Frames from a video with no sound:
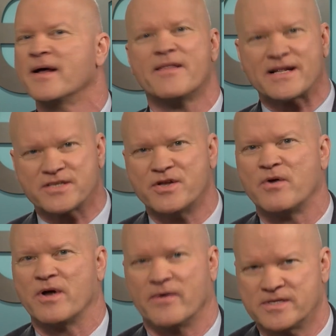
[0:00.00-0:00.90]
That's a
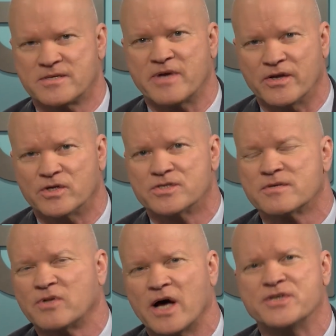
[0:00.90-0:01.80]
no-no in good
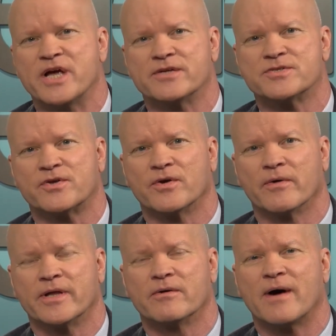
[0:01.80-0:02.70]
supply chain
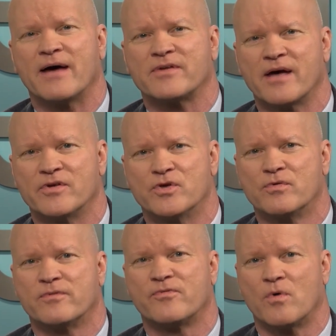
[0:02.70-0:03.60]
security. You have to have a
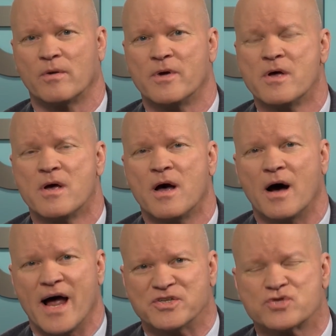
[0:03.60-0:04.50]
uniform
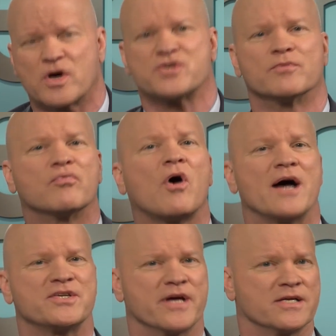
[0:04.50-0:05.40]
and structured
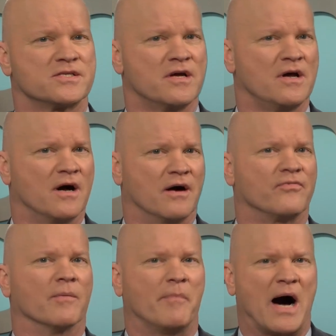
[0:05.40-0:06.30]
process
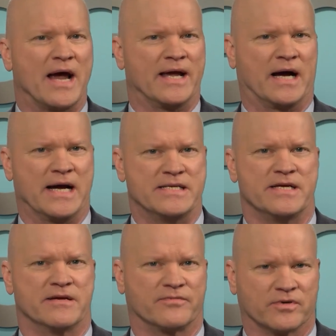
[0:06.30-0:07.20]
for buying IT
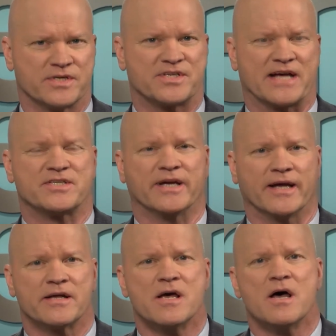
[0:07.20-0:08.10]
and for assessing
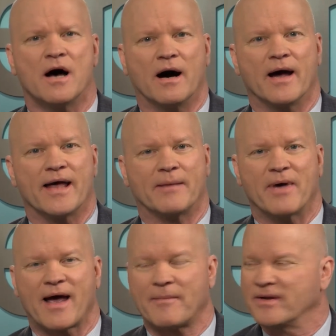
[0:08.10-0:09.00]
it. And I'm
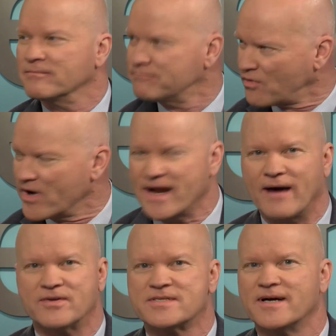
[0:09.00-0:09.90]
happy to point
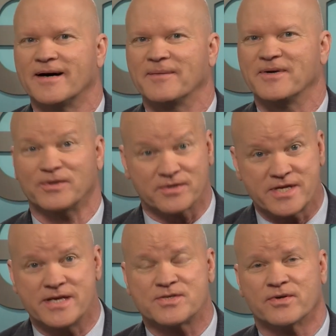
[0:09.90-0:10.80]
out a little
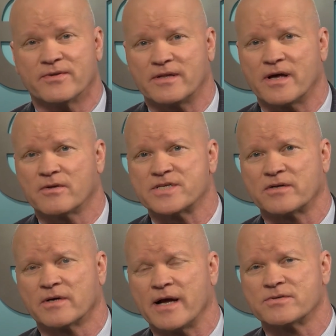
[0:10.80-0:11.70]
teaser that the Health
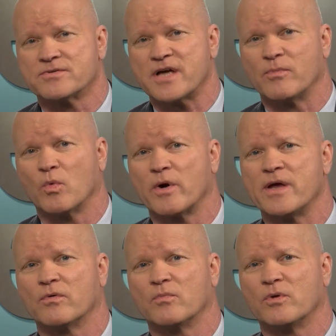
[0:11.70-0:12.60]
Sector Council Cyber
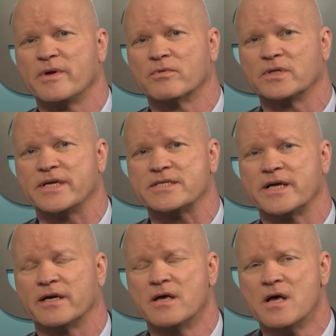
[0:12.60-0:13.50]
Working Group will be
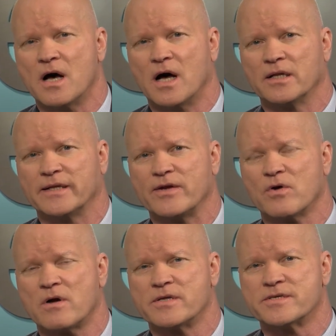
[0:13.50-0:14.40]
releasing later
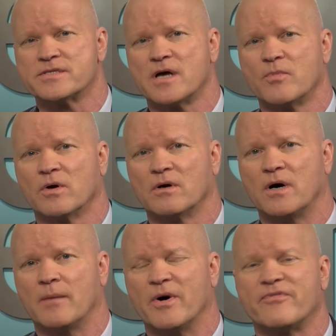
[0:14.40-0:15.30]
on in the summer
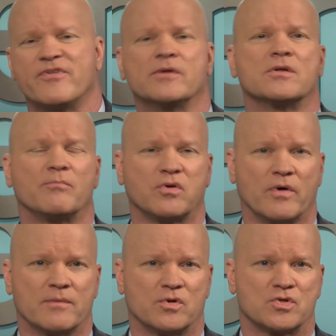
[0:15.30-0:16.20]
a field
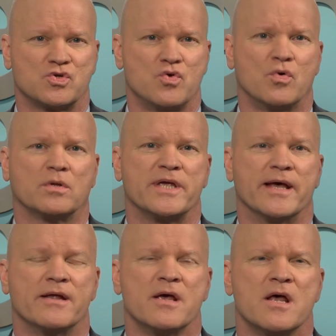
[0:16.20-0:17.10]
deployable
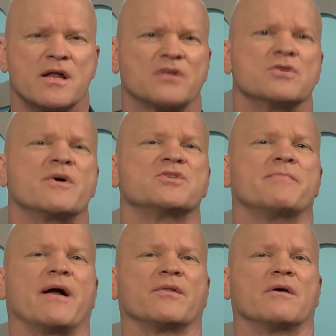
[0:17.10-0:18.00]
toolkit, not so much
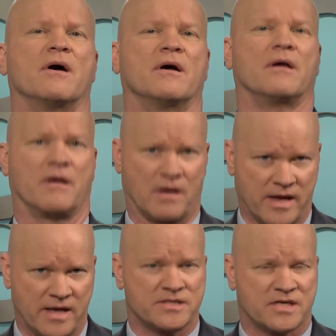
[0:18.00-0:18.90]
about
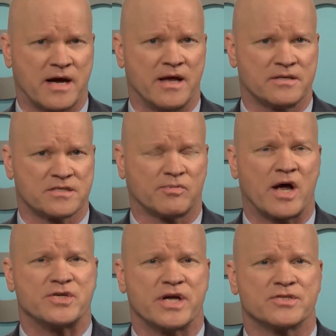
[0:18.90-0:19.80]
in
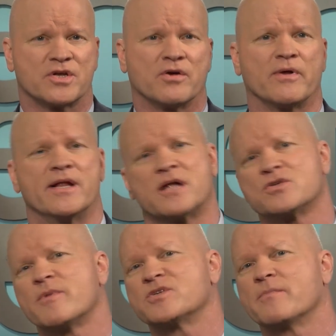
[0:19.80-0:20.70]
supply chain security, not so
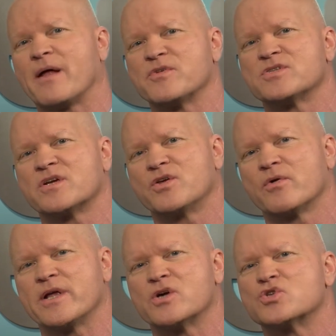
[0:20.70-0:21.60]
much about the
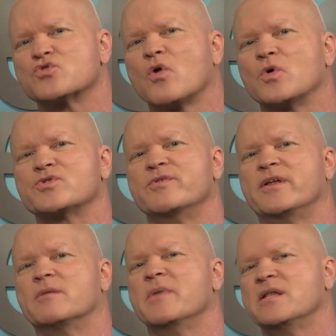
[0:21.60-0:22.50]
security controls you
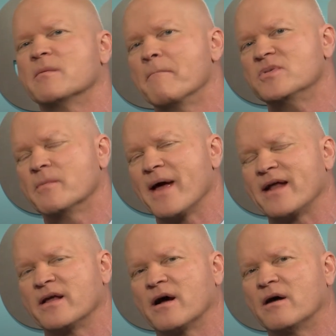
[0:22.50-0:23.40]
need to be
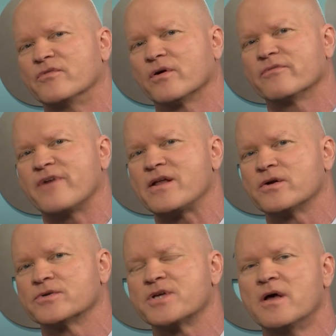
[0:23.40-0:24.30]
demanding of your
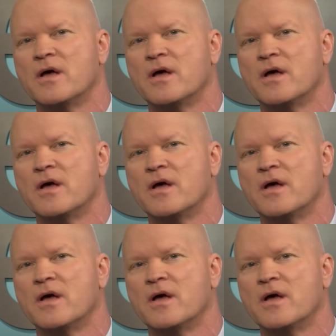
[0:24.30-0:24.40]
vendors,